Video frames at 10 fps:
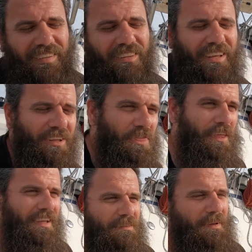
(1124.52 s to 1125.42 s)
so the good
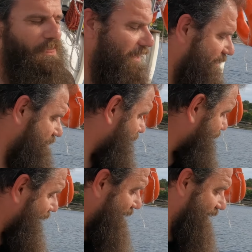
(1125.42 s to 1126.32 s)
thing and the bad thing is
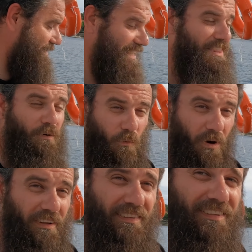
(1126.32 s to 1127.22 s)
that this either
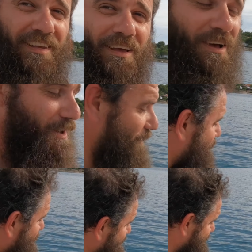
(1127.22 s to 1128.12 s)
works
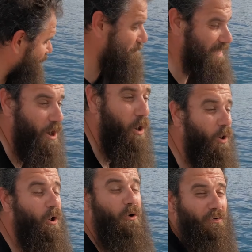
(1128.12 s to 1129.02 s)
or it's gonna be
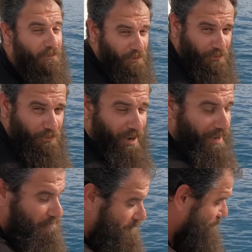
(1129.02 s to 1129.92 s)
horrible to drive.